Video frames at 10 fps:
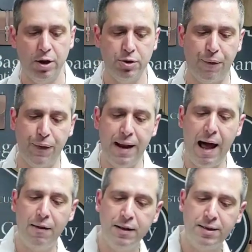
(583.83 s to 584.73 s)
So for
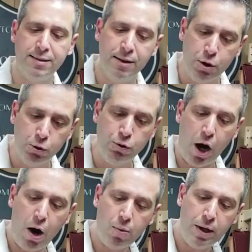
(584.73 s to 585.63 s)
now, this is the new
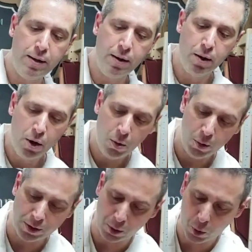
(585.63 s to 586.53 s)
Darwin
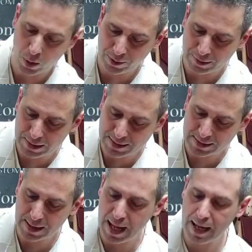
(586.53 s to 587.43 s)
with the quick
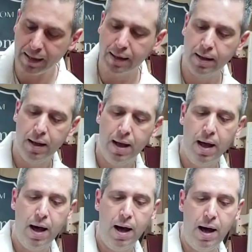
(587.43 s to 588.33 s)
release lock.
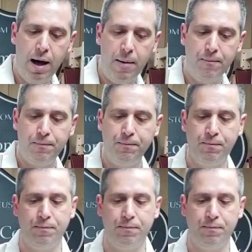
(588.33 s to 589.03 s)
And